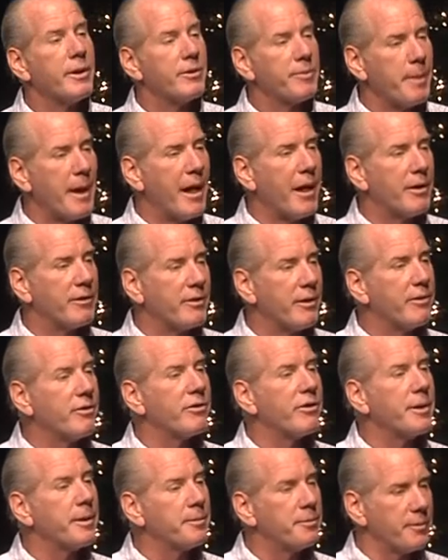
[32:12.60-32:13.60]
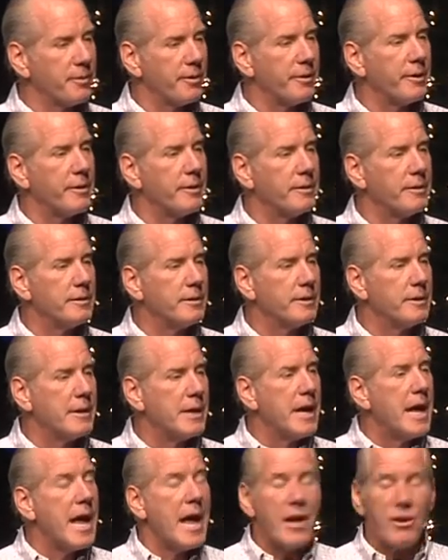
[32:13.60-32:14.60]
his palace and sleeps with her.
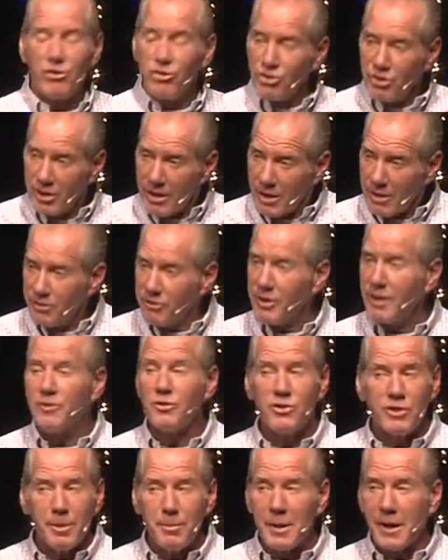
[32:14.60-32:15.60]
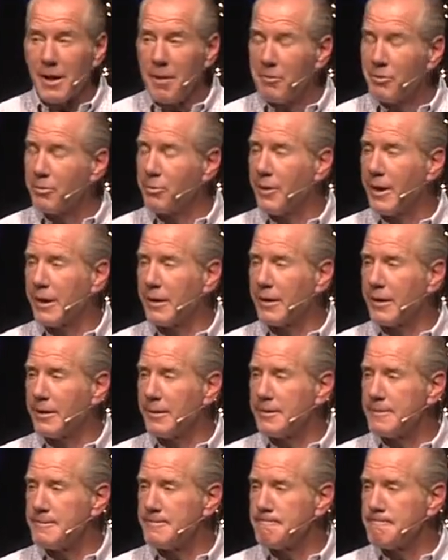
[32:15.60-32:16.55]
And she conceives, she becomes pregnant.